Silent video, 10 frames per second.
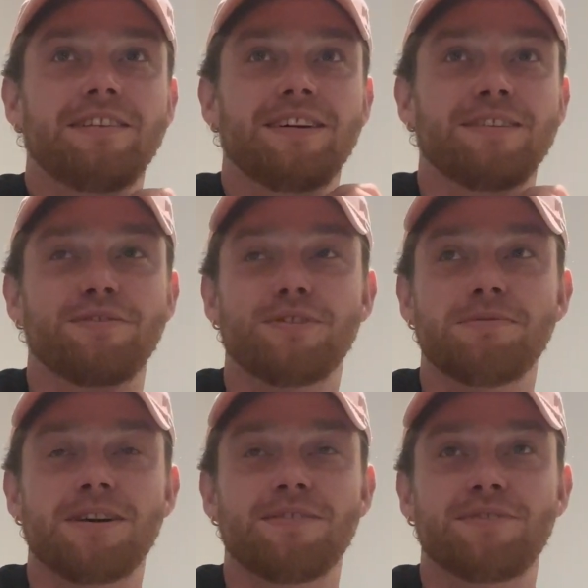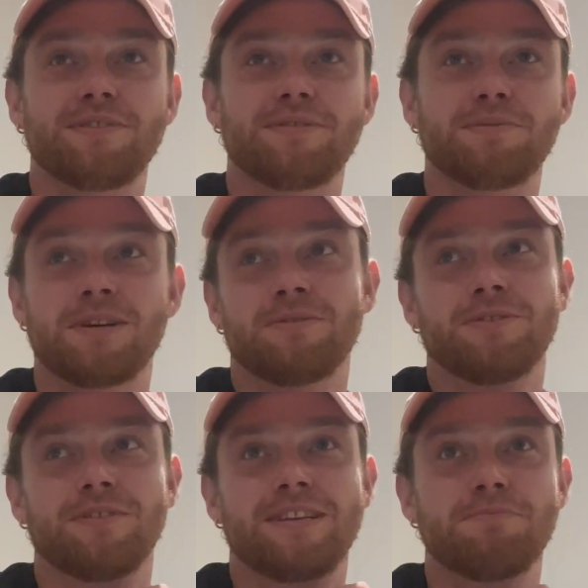and £3.50, well,
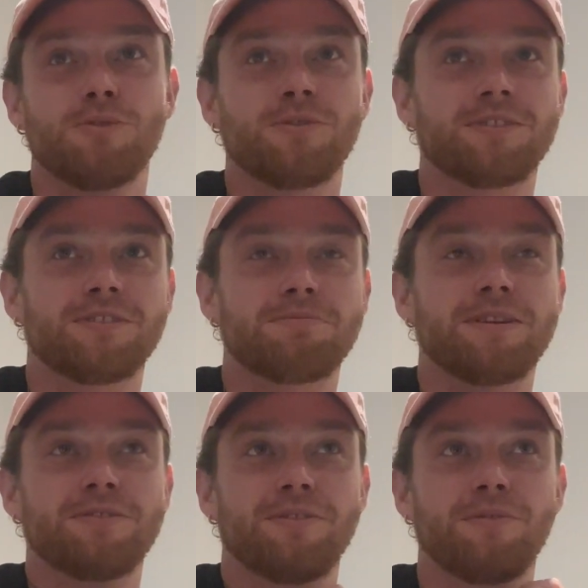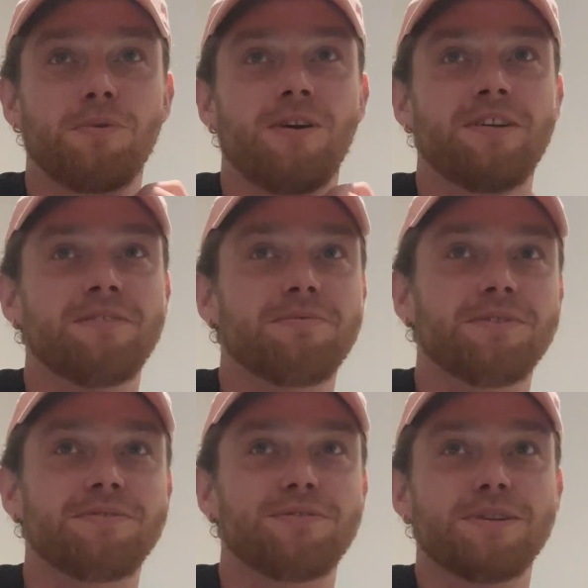not anymore because I spent it on wine,
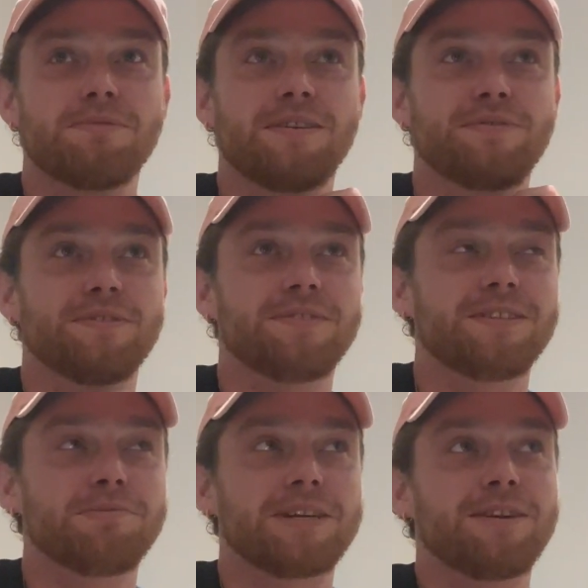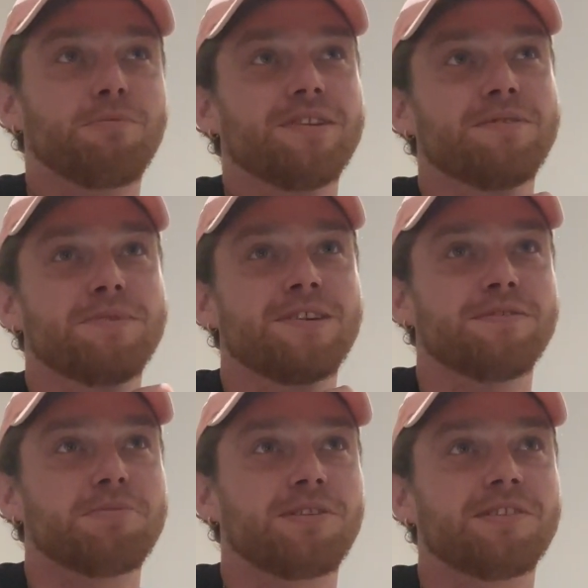but £3.50 to begin with in my
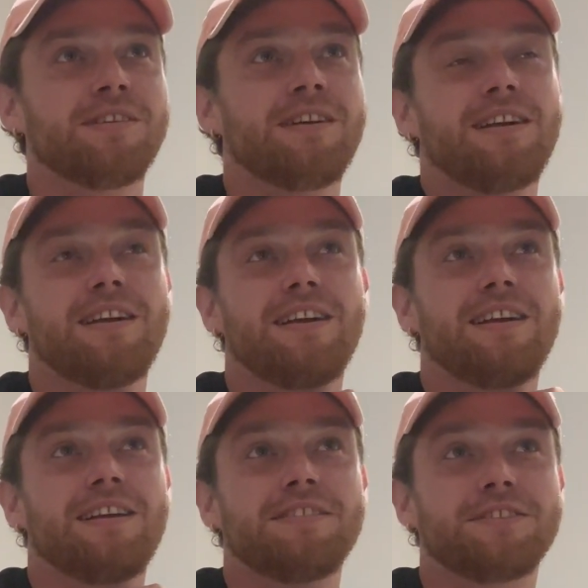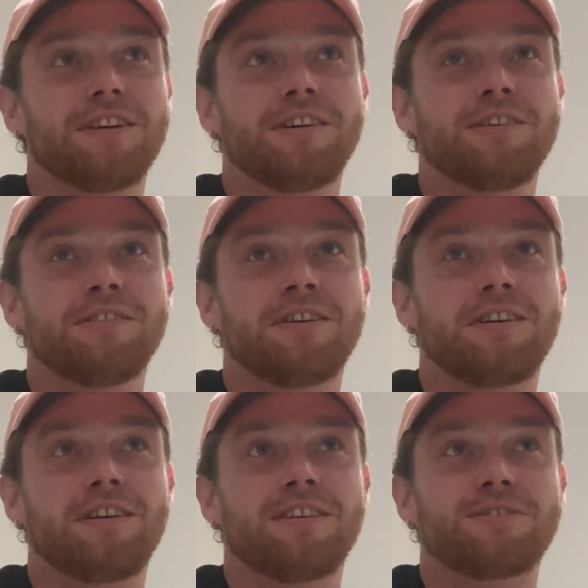other pocket. So
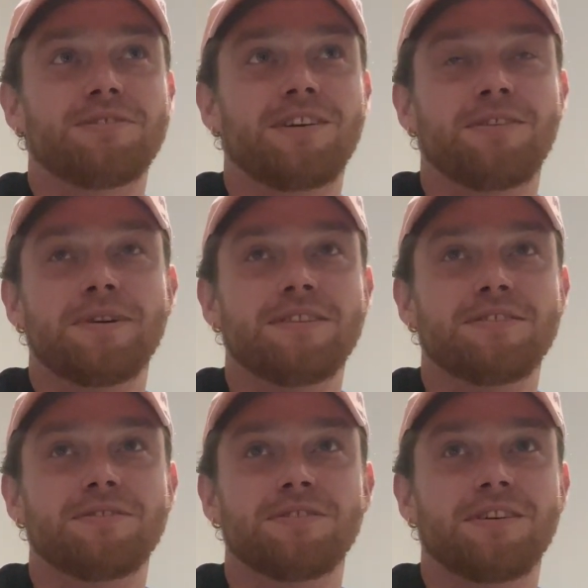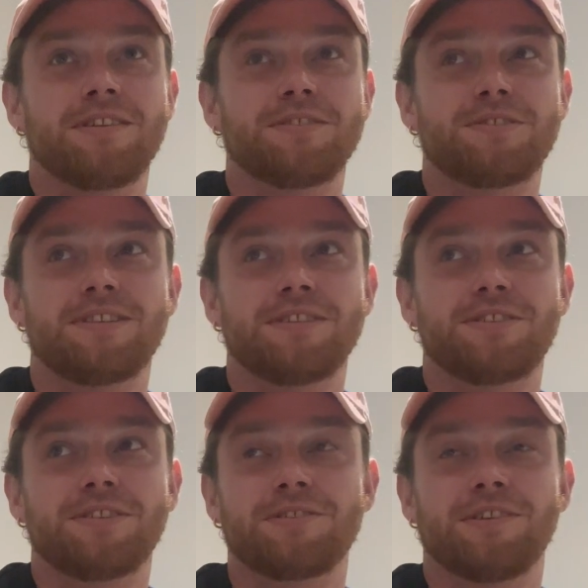
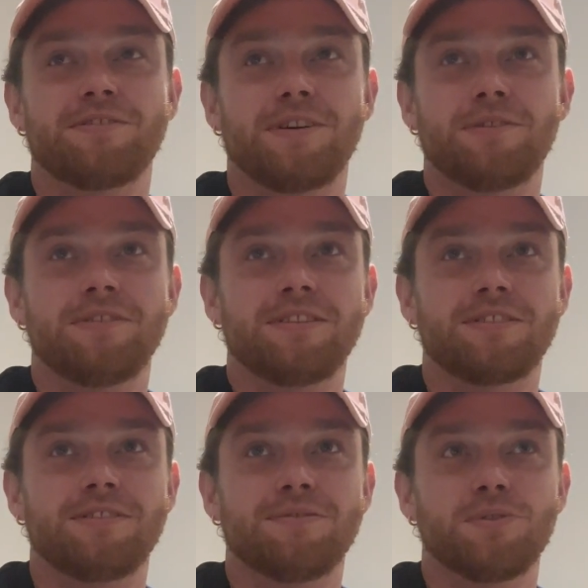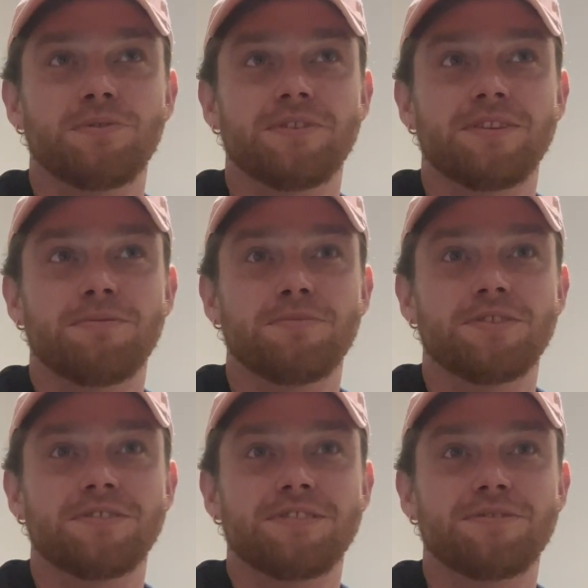she's got a phone list of all the
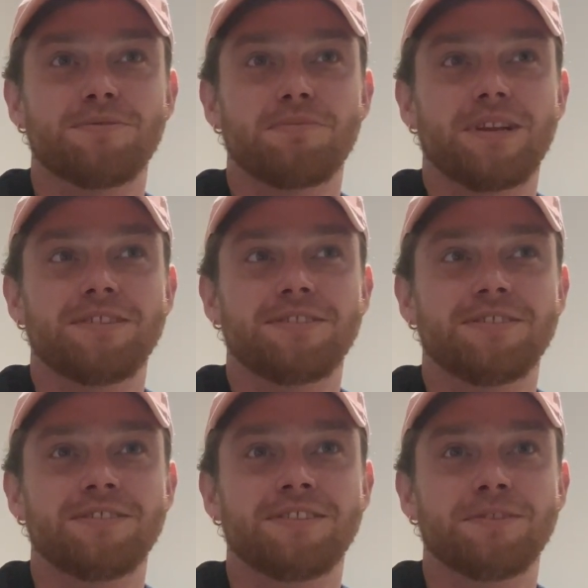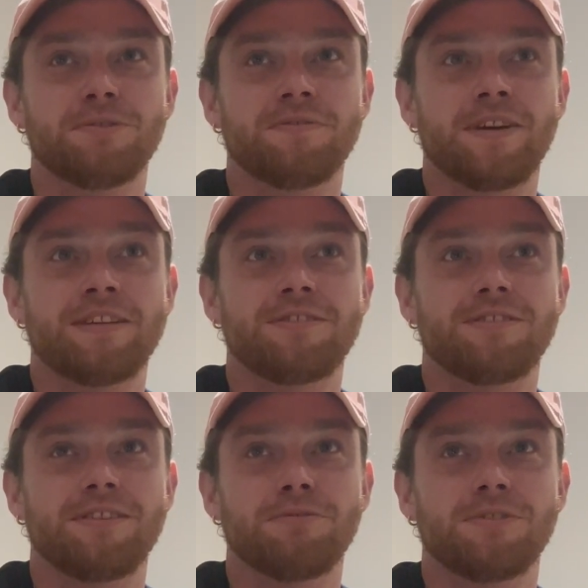numbers and different places. There was
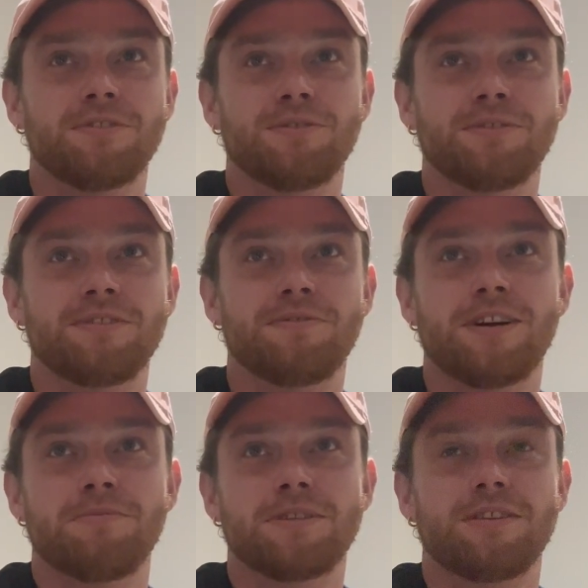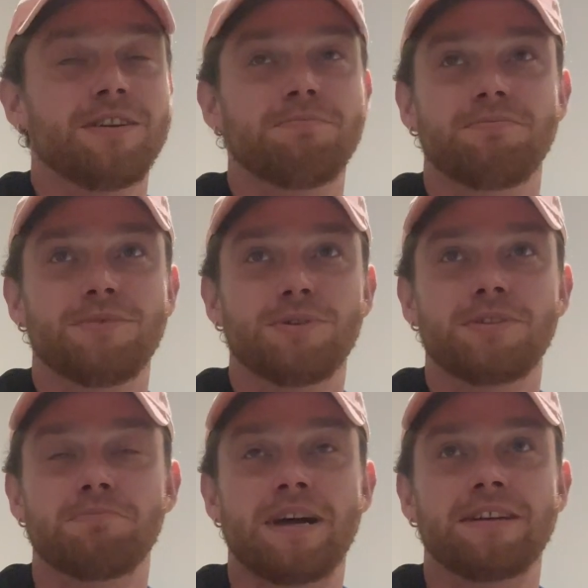vets, there was Lloyd's Pharmacy,
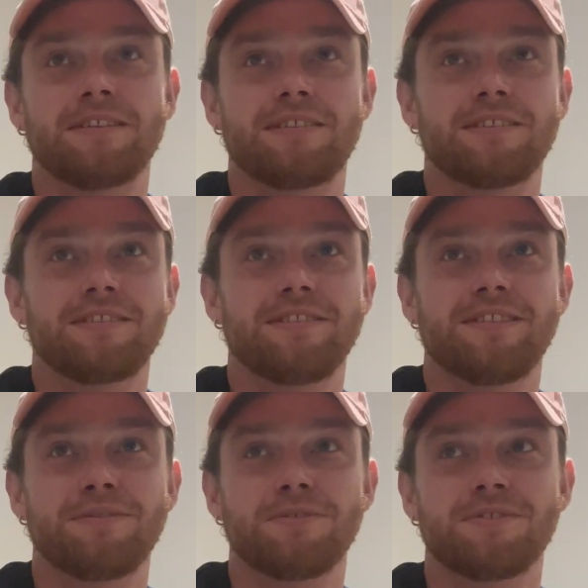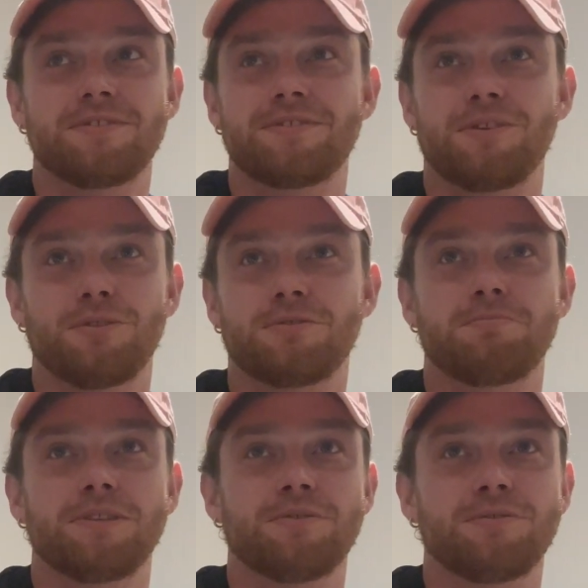Lloyd's Bank. There was
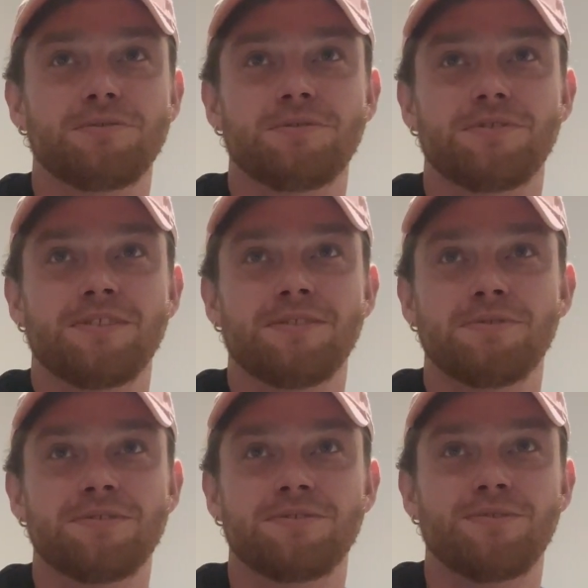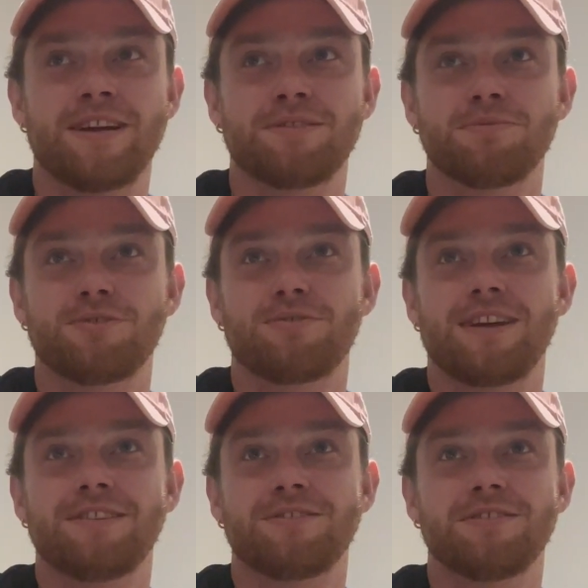hospitals, there was random police
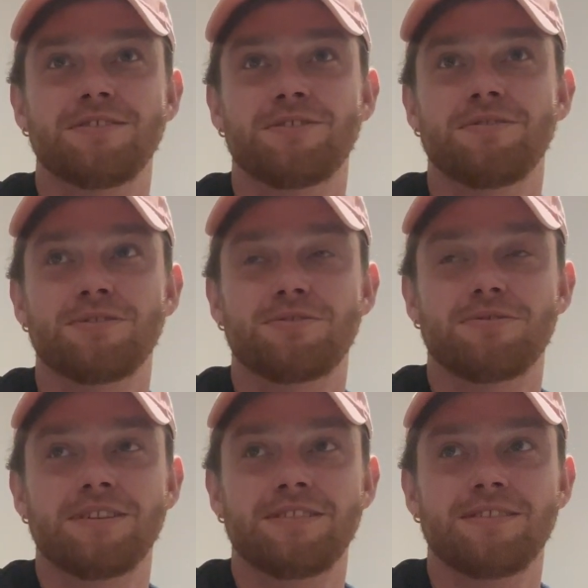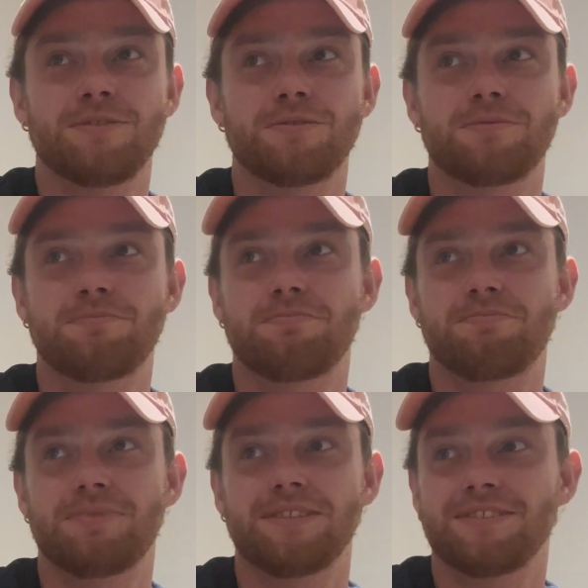strangers station, on the street, there was
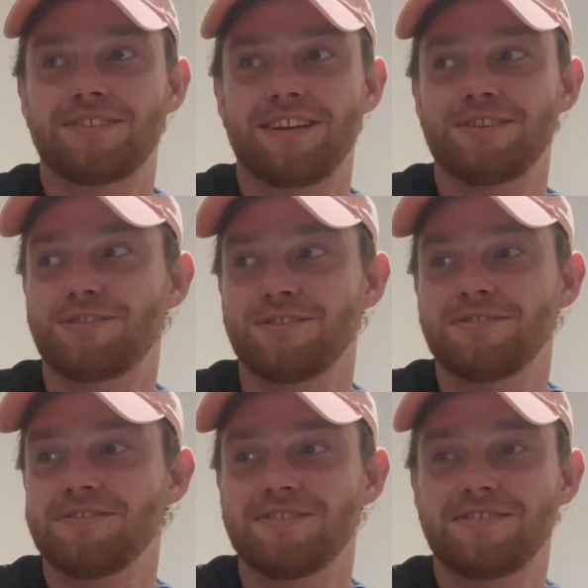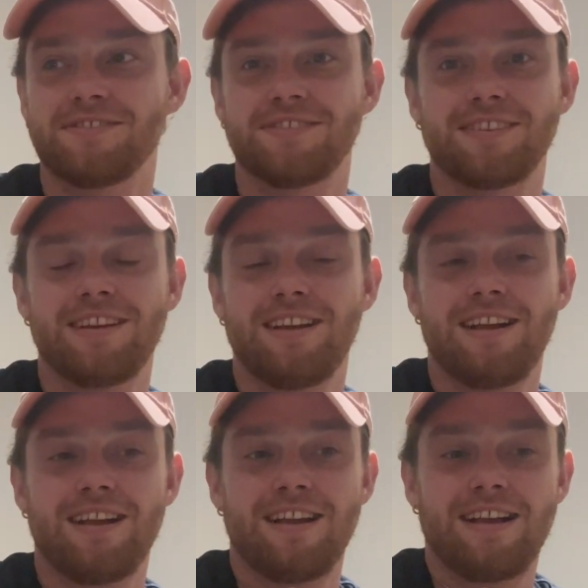police stations,
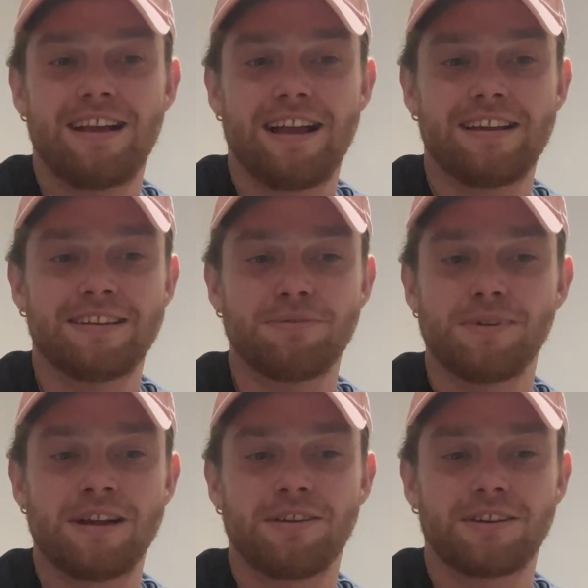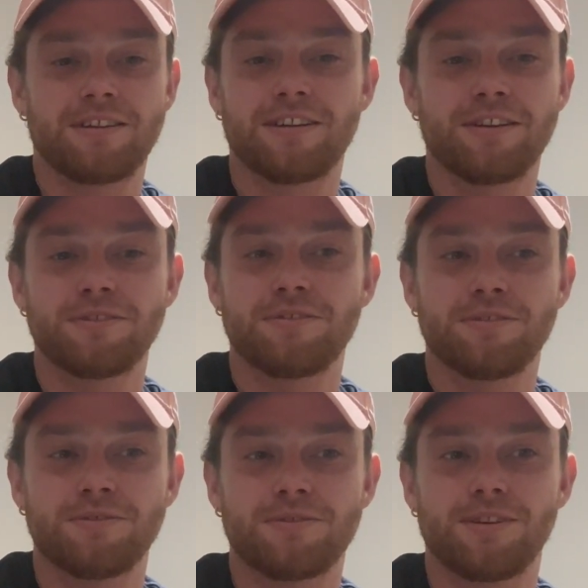anywhere I could go
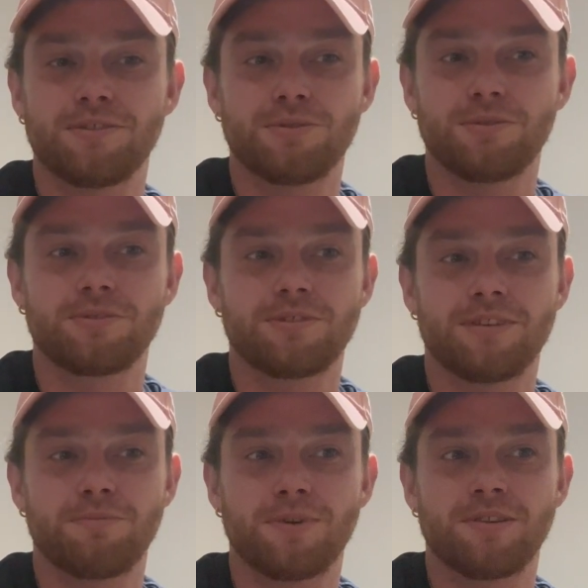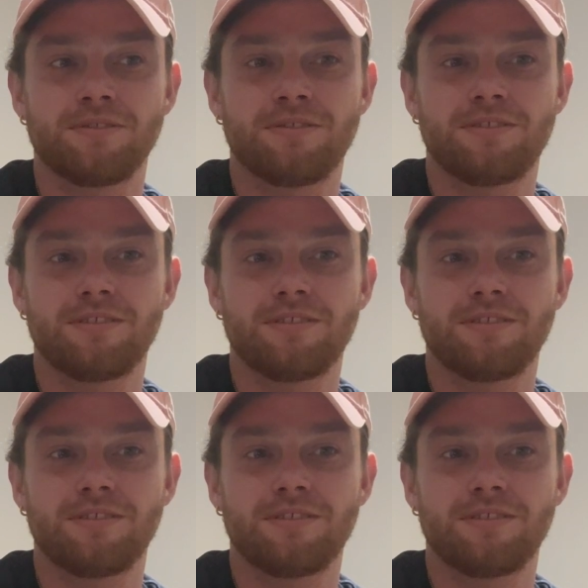to and try and talk to someone.